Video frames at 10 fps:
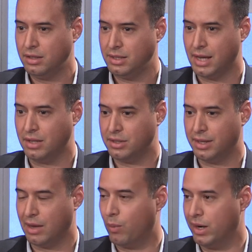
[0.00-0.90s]
sense
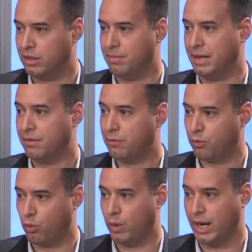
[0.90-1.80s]
that they wanted to be
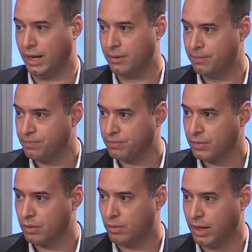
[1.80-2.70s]
free,
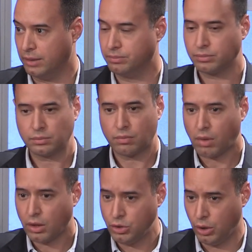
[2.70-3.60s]
right?
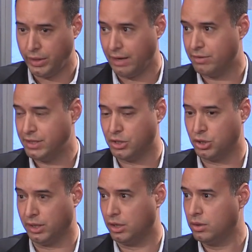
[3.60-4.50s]
So they've
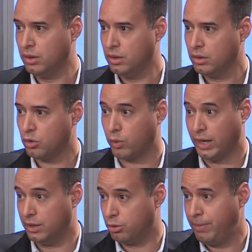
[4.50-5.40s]
essentially
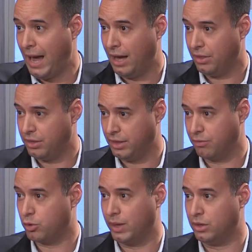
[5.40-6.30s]
created their path.
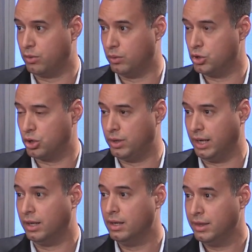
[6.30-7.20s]
They've created their own
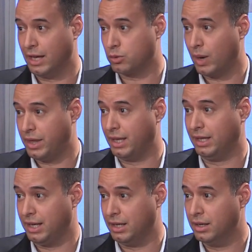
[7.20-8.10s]
journey. That's why they
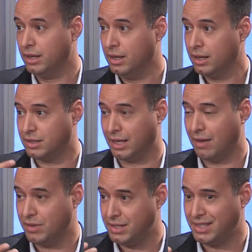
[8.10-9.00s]
lead, because they
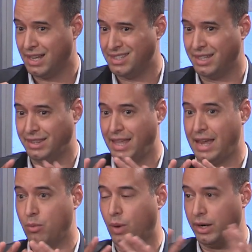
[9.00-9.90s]
have this sense that
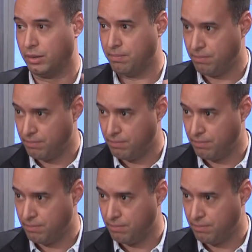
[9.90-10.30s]
they want to